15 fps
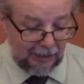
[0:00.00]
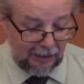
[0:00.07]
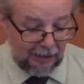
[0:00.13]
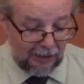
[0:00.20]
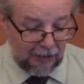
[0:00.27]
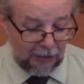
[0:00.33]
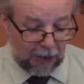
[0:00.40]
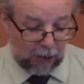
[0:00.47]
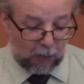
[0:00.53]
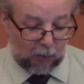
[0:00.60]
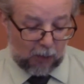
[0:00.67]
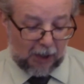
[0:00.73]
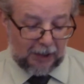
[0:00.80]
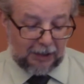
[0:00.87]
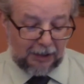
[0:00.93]
The
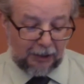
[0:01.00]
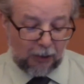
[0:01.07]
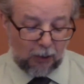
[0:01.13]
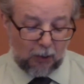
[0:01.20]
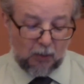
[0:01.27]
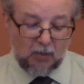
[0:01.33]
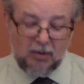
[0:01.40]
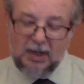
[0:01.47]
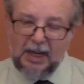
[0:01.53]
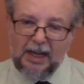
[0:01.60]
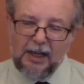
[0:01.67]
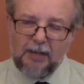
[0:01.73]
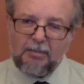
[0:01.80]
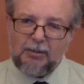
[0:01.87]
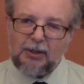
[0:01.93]
one who
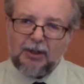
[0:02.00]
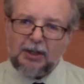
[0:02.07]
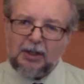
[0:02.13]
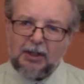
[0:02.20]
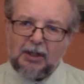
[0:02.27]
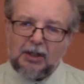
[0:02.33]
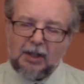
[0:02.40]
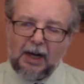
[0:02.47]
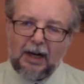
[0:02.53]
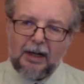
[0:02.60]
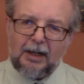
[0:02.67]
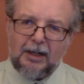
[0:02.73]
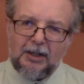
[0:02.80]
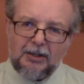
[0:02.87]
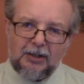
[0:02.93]
names the
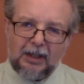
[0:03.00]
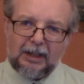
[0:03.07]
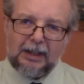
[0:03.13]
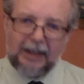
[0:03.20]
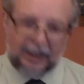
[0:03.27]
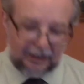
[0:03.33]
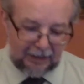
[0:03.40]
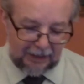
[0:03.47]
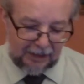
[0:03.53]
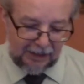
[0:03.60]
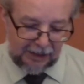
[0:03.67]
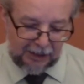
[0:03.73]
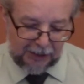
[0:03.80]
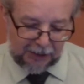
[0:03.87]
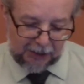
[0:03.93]
stars, the
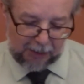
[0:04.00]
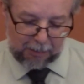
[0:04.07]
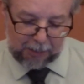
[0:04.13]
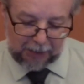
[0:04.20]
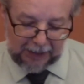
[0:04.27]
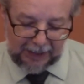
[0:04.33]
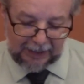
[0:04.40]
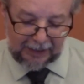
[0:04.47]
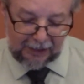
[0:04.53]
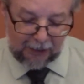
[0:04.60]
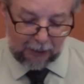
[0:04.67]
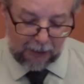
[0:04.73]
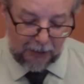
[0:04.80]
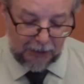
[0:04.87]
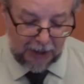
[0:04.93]
galaxies, the black
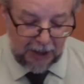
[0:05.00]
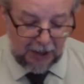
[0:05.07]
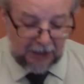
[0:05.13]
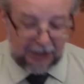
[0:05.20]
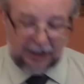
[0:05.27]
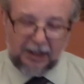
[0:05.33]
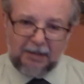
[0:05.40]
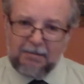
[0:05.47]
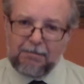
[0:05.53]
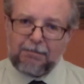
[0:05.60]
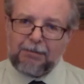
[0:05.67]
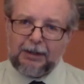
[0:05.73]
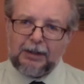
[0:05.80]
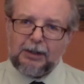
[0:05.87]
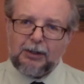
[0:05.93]
holes, the
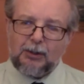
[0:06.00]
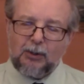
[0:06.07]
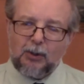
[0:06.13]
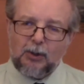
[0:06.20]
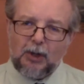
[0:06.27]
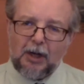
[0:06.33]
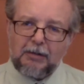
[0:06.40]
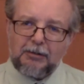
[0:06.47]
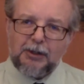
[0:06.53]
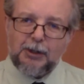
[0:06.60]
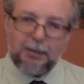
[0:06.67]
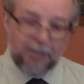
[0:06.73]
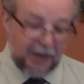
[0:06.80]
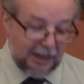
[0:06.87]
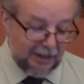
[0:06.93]
infinitude of
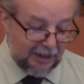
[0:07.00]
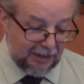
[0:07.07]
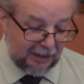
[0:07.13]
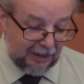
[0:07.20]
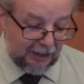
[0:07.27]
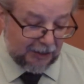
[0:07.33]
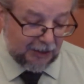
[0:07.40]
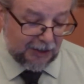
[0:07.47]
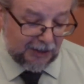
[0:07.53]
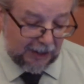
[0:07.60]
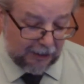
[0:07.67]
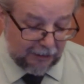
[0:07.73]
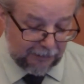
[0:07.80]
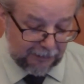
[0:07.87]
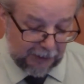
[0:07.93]
space
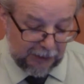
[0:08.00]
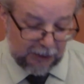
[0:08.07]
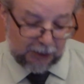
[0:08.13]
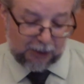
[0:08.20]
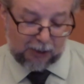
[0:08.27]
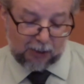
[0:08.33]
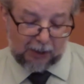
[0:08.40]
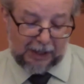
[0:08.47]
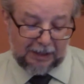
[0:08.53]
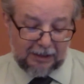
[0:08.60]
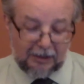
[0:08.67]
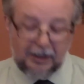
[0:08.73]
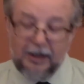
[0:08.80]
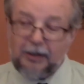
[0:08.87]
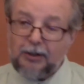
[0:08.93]
itself is greater
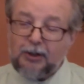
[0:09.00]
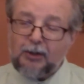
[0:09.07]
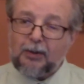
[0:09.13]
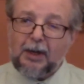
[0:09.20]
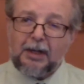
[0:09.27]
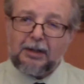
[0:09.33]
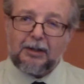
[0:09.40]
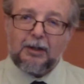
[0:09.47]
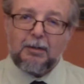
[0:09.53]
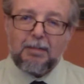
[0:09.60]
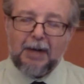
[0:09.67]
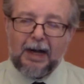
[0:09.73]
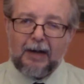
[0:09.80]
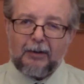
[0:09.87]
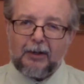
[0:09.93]
in strength and
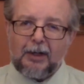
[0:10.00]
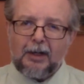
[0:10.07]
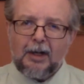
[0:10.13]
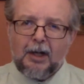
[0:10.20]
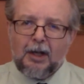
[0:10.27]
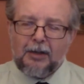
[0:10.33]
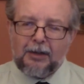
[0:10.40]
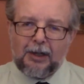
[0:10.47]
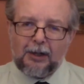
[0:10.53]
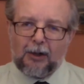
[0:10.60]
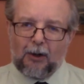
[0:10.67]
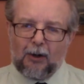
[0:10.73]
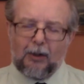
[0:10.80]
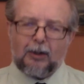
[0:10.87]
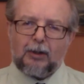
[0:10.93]
power than
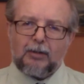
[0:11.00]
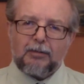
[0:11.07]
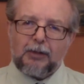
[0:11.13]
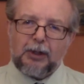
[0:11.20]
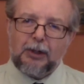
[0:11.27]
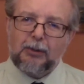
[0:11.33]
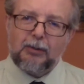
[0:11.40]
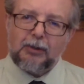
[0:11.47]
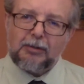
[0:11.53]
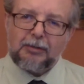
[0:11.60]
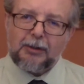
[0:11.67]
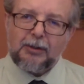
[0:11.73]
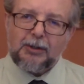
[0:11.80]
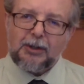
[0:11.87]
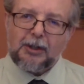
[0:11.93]
all the
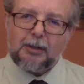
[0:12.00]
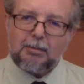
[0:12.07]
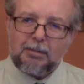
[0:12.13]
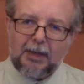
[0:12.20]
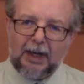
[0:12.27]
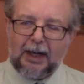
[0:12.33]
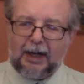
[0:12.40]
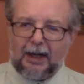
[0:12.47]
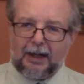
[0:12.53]
universe combined.